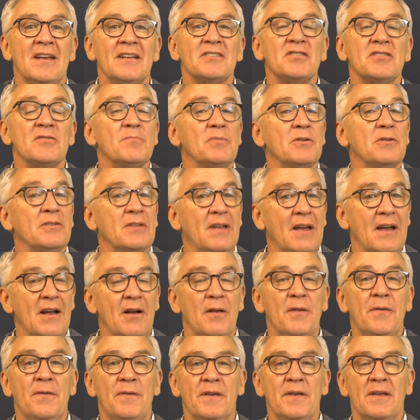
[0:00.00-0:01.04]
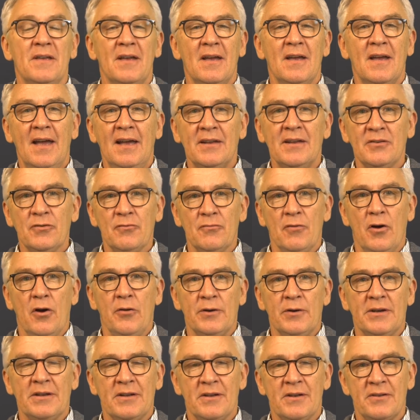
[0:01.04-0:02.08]
to build a healthy and
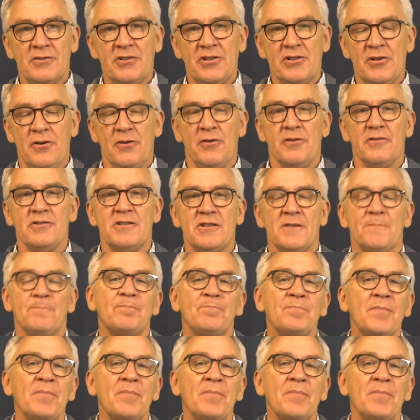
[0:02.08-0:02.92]
growing church.